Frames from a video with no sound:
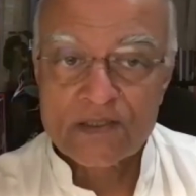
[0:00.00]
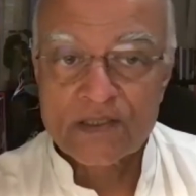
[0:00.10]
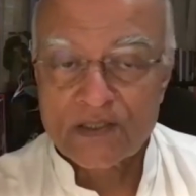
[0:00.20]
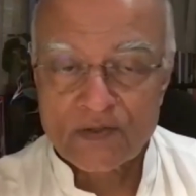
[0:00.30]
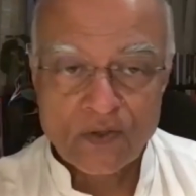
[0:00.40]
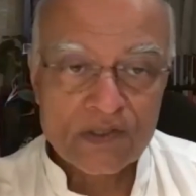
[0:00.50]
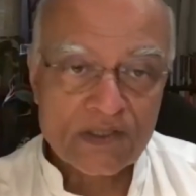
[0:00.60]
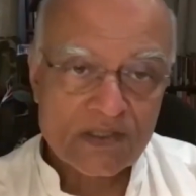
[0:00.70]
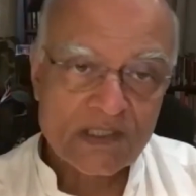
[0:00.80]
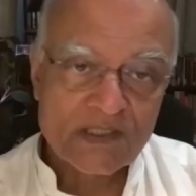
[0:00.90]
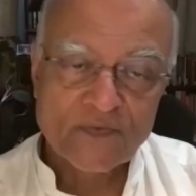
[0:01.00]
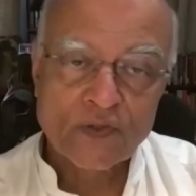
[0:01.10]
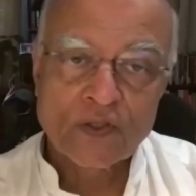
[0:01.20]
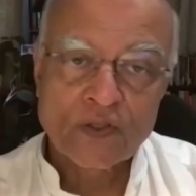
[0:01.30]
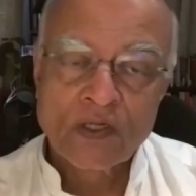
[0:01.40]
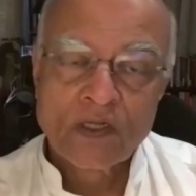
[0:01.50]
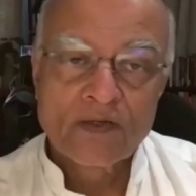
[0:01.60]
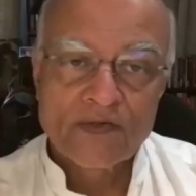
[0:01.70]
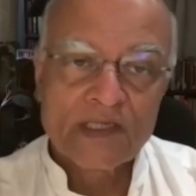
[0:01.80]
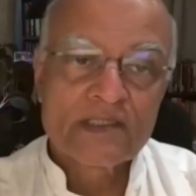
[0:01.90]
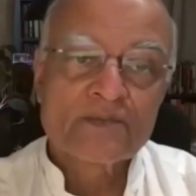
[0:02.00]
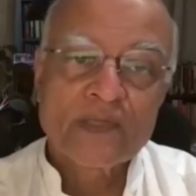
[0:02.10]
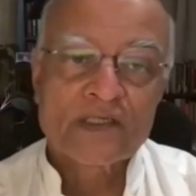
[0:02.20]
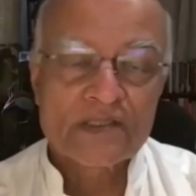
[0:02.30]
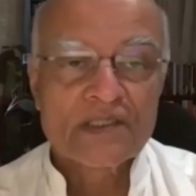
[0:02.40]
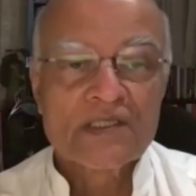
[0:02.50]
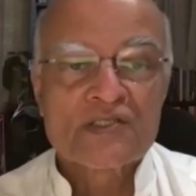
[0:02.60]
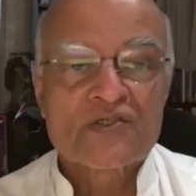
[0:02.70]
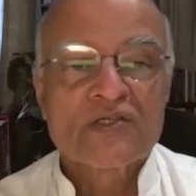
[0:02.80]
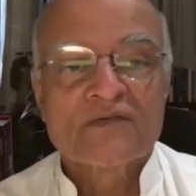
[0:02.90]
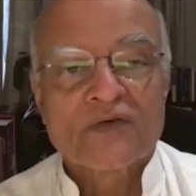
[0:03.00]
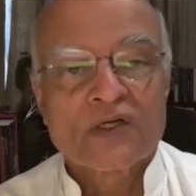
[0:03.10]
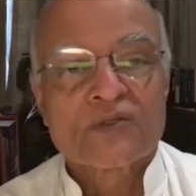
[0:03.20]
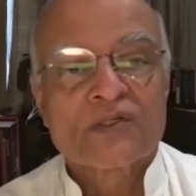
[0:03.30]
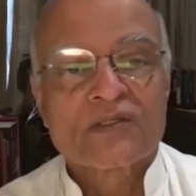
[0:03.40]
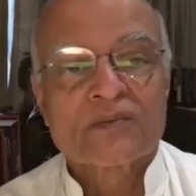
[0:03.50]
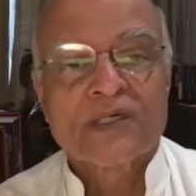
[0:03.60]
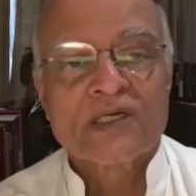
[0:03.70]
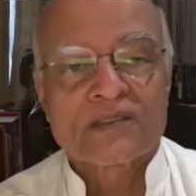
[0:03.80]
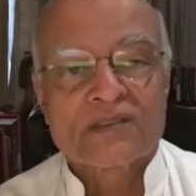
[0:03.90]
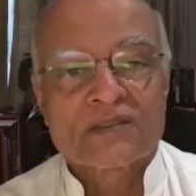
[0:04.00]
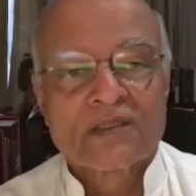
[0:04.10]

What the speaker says: that all successful rising powers in history have followed in the past.